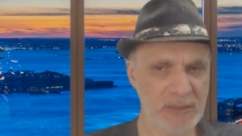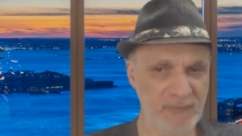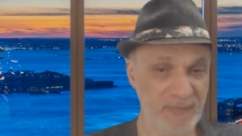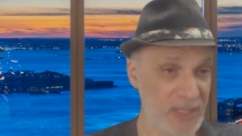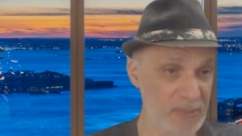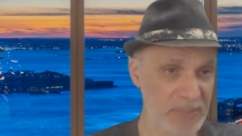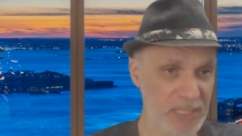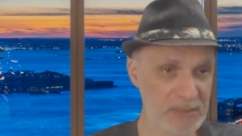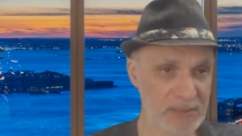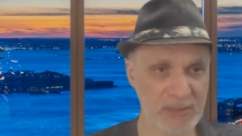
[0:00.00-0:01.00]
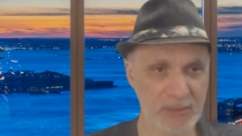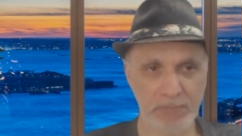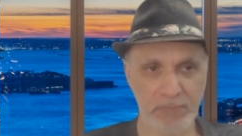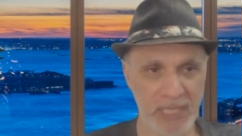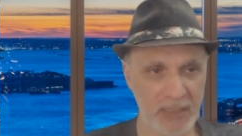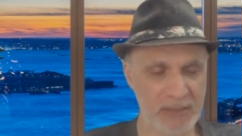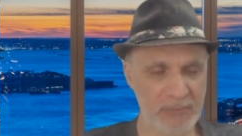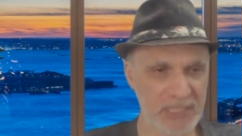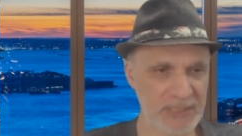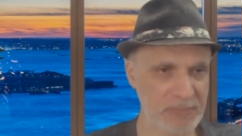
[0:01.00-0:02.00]
well built. So
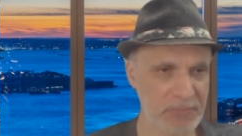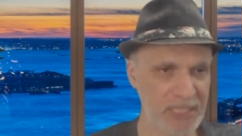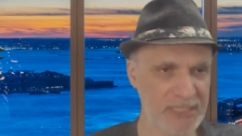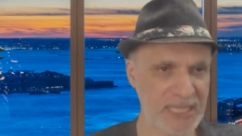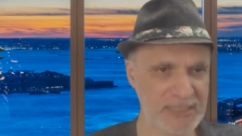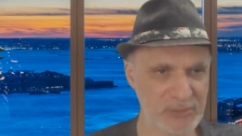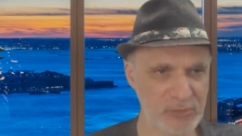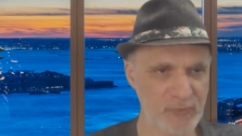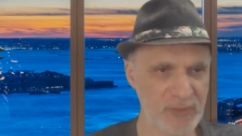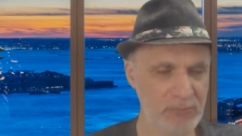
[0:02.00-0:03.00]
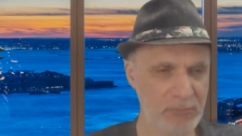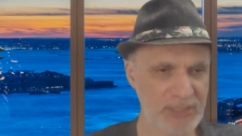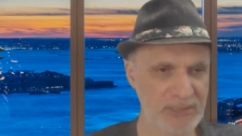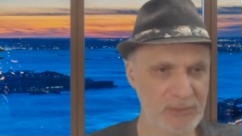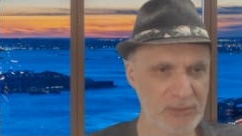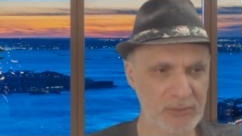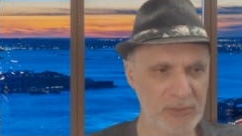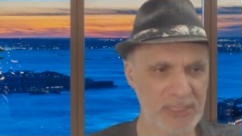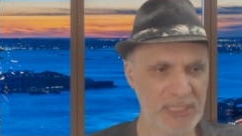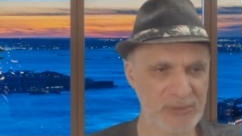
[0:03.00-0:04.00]
build, because build has to do with
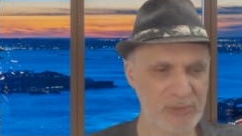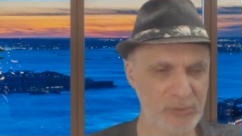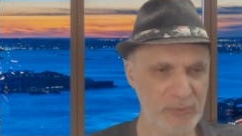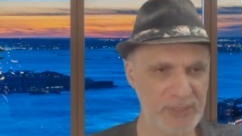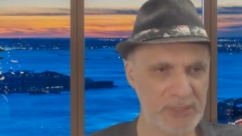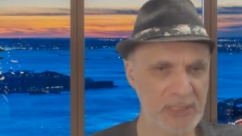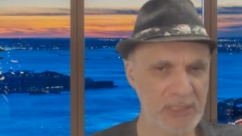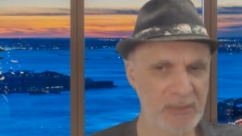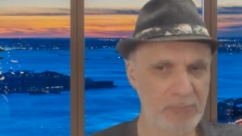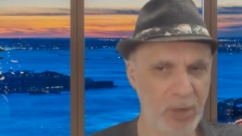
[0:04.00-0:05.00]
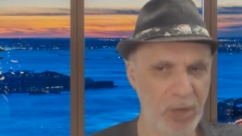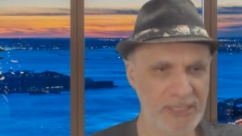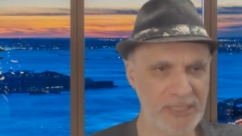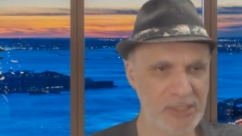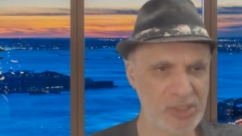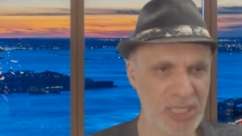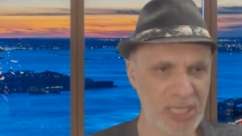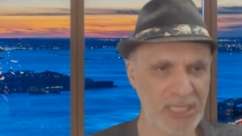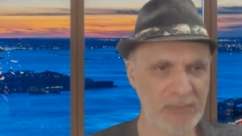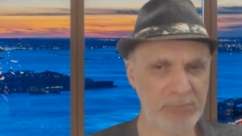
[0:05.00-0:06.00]
muscle and has to do with body
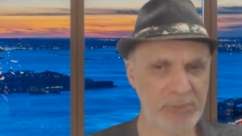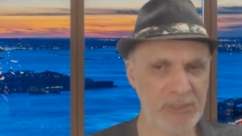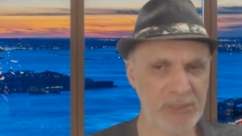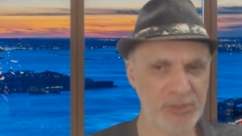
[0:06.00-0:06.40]
shape.